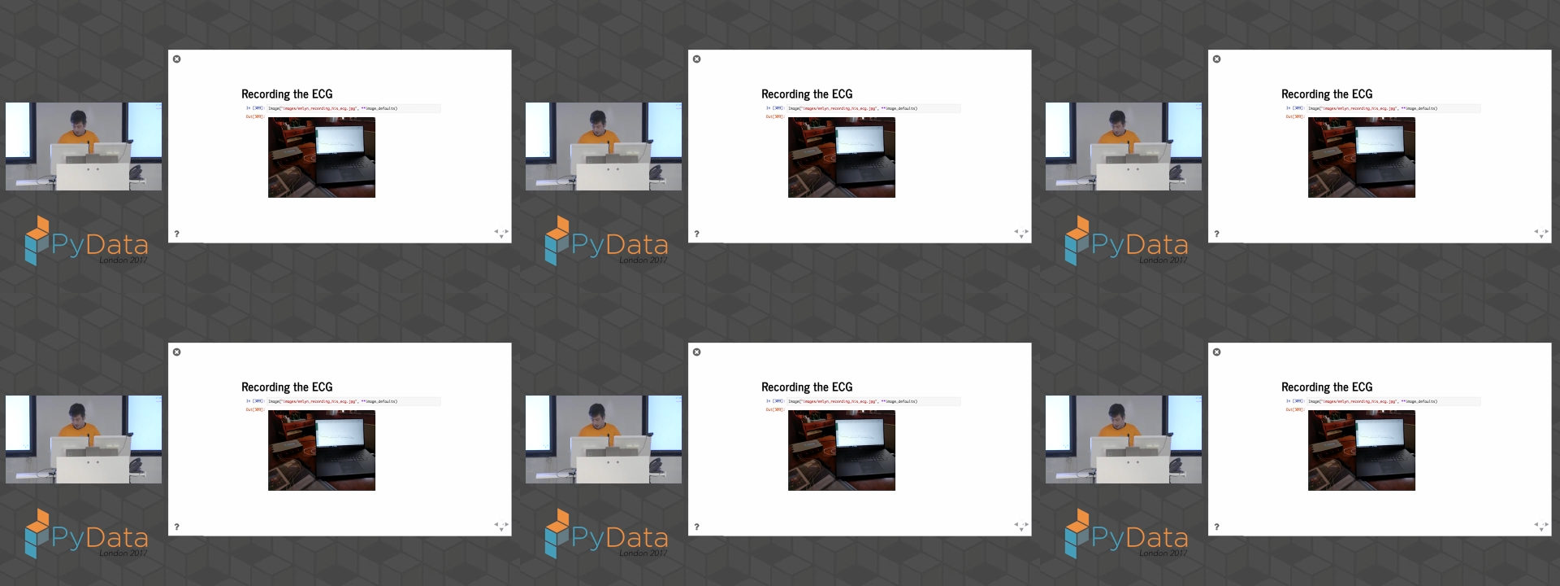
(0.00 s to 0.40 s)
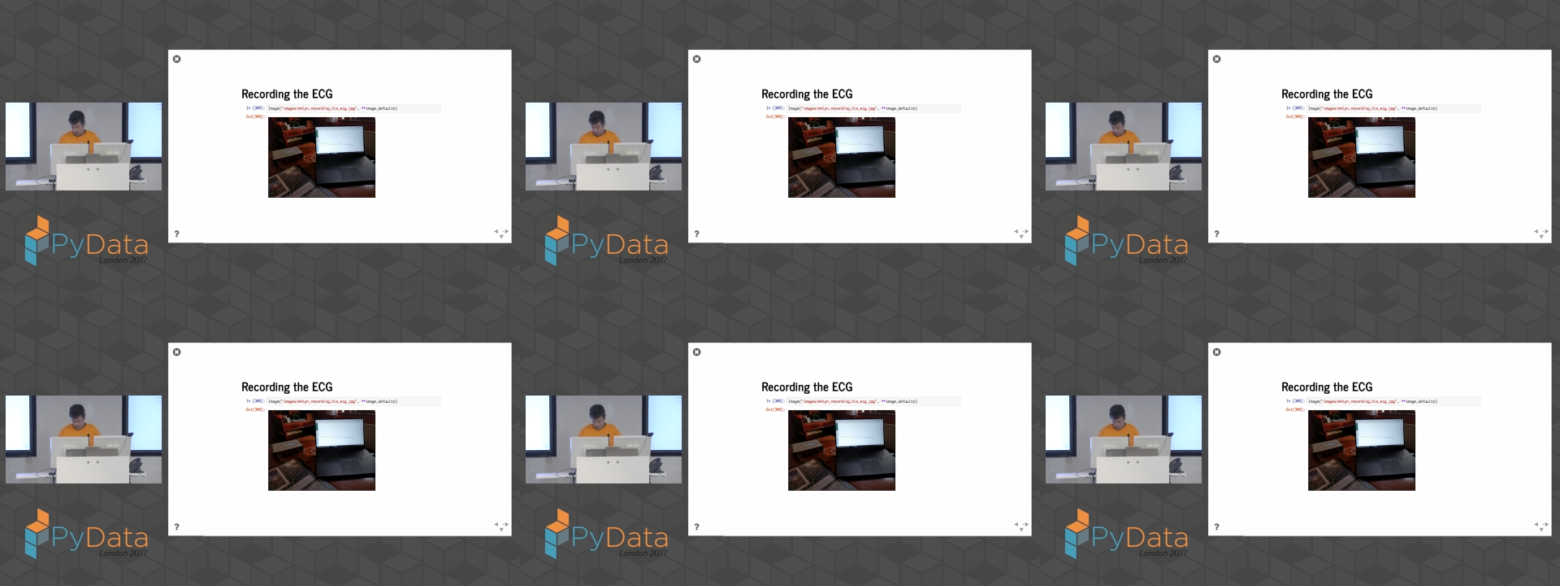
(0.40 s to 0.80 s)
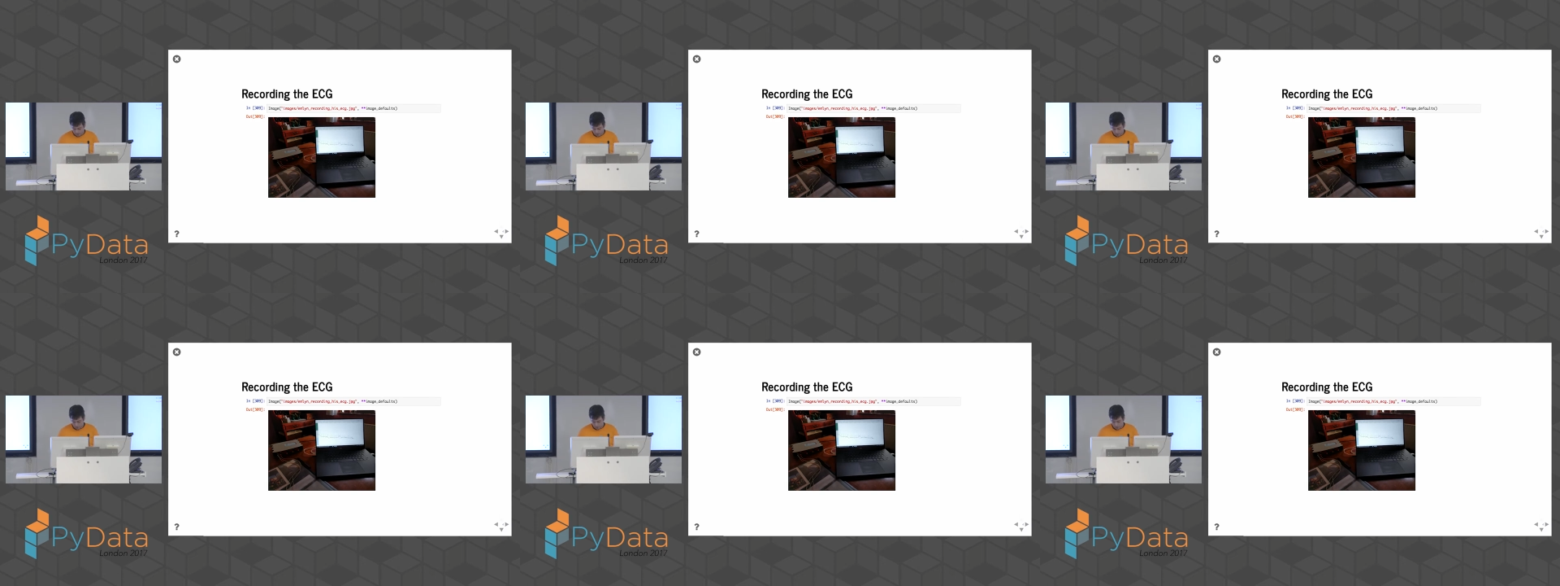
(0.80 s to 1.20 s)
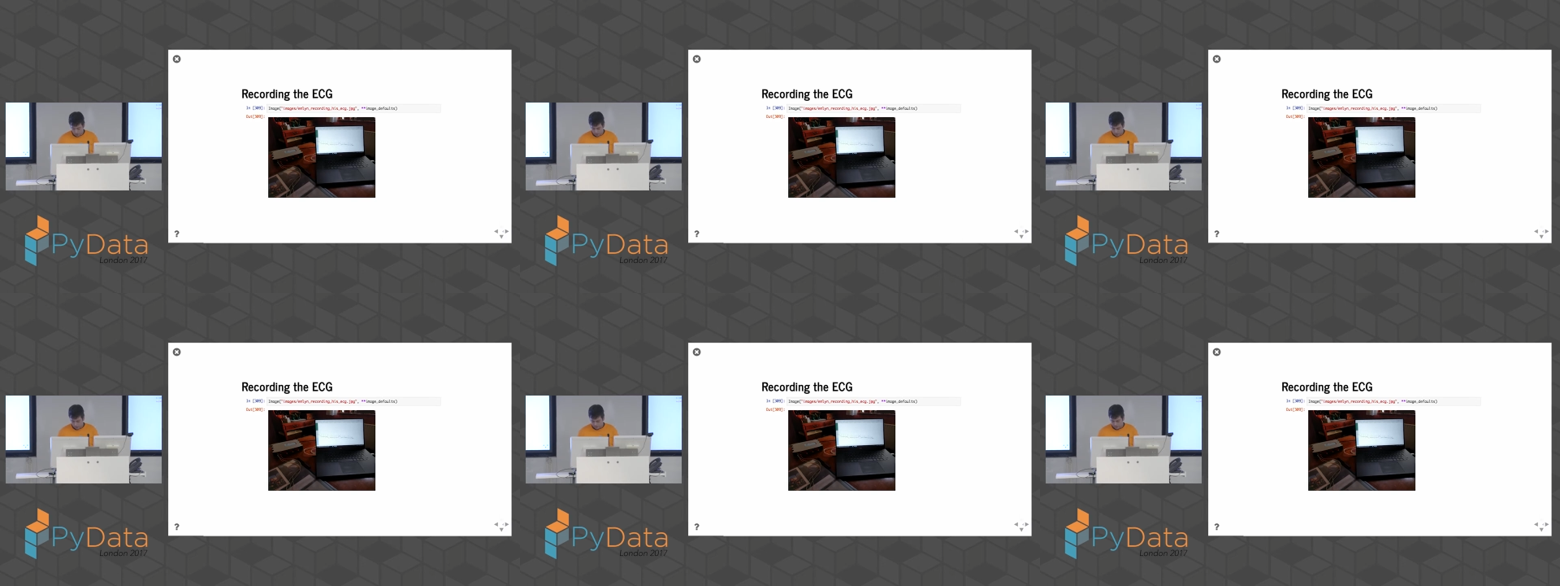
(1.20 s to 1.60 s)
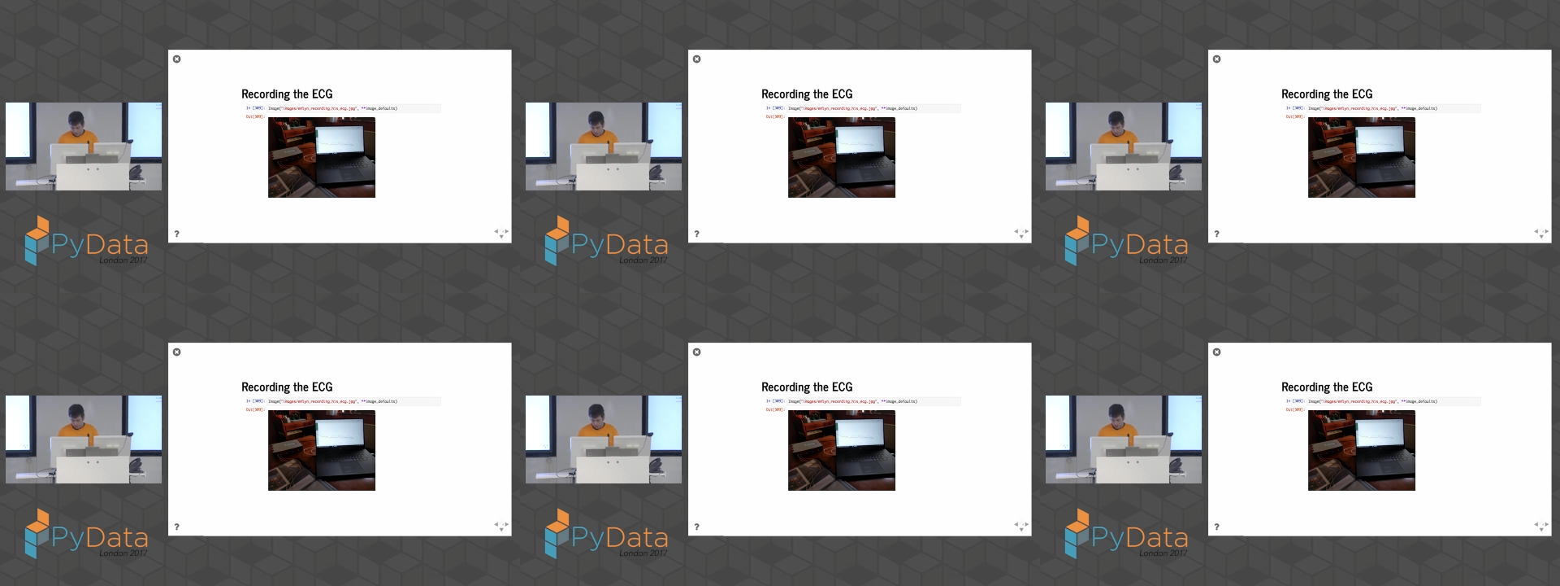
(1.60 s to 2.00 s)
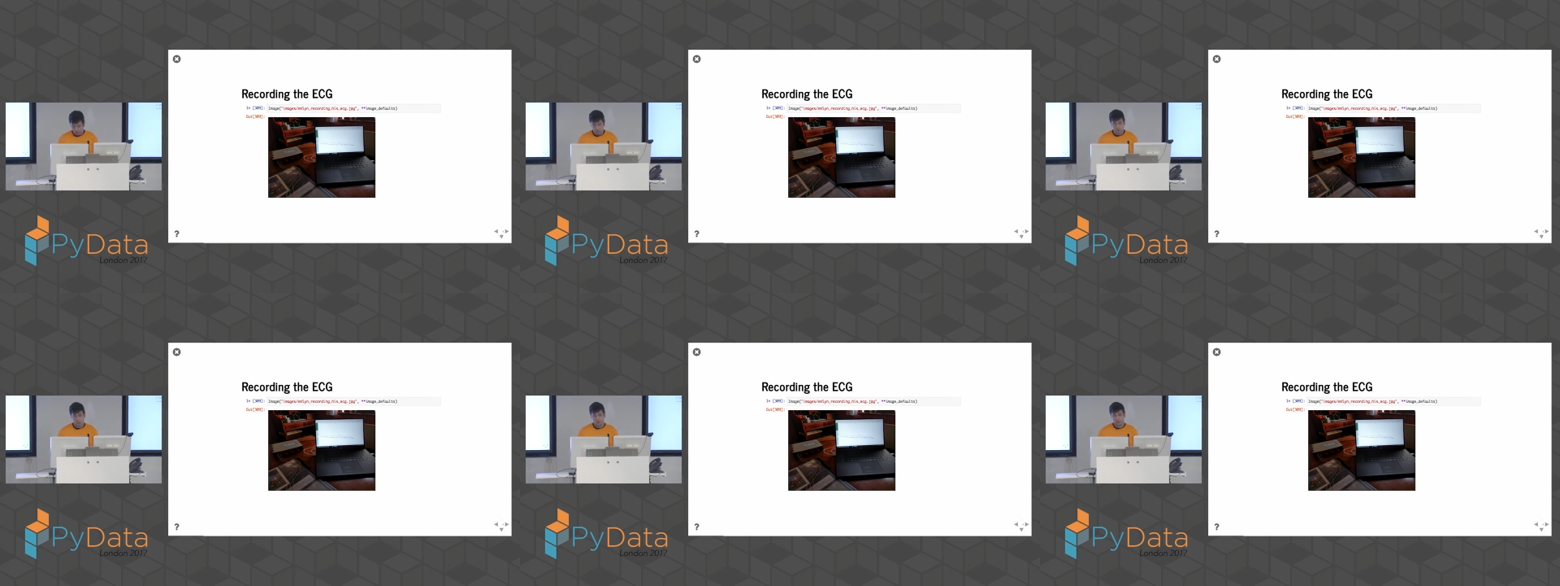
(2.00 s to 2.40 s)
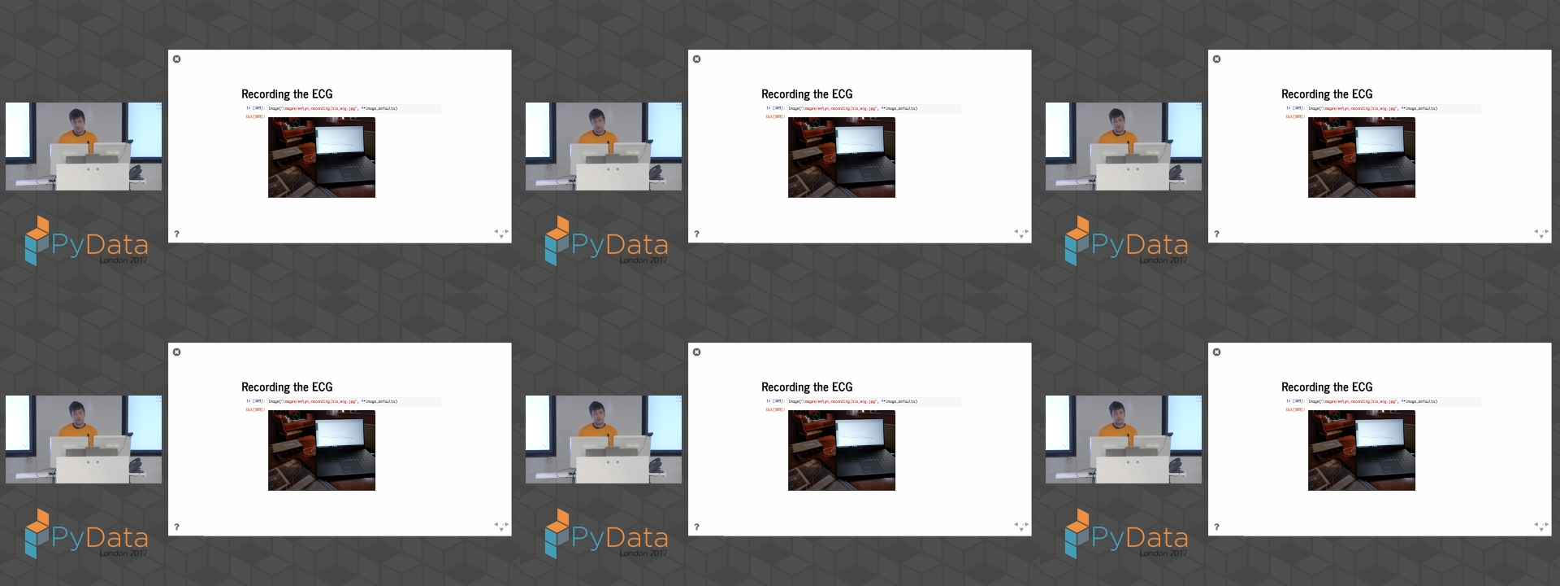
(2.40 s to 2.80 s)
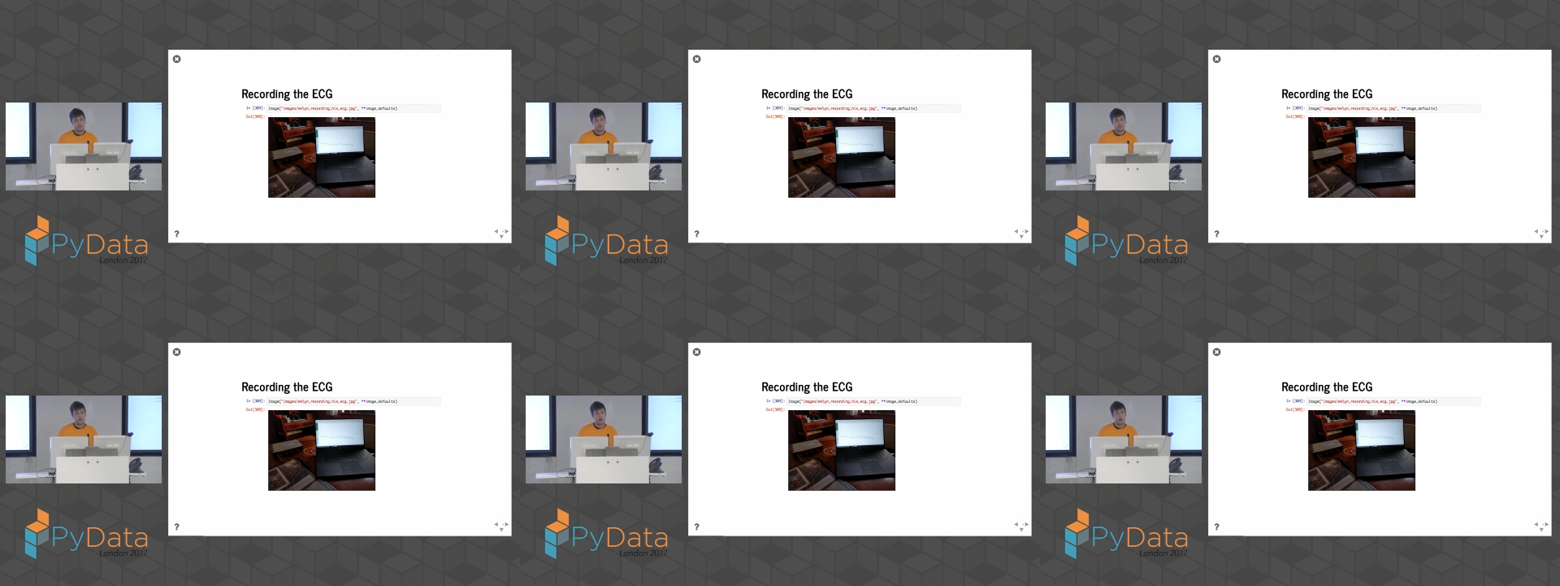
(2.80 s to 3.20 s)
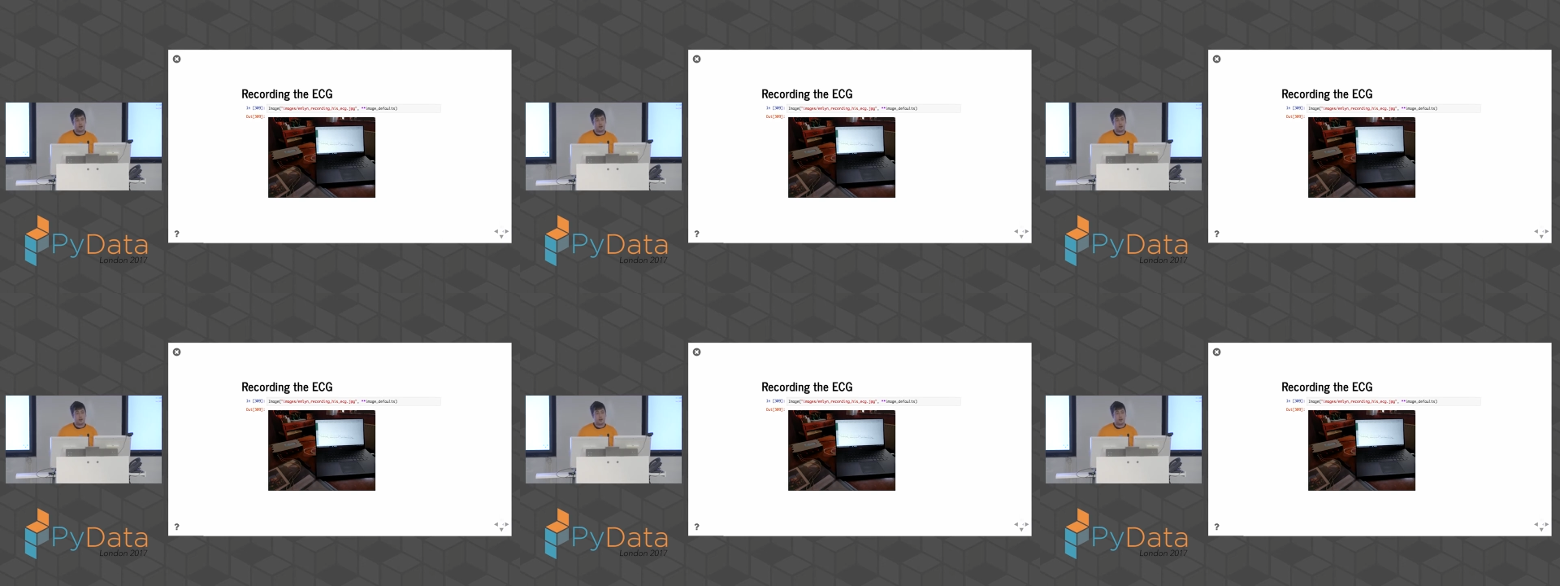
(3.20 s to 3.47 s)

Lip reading: (no speaker visible)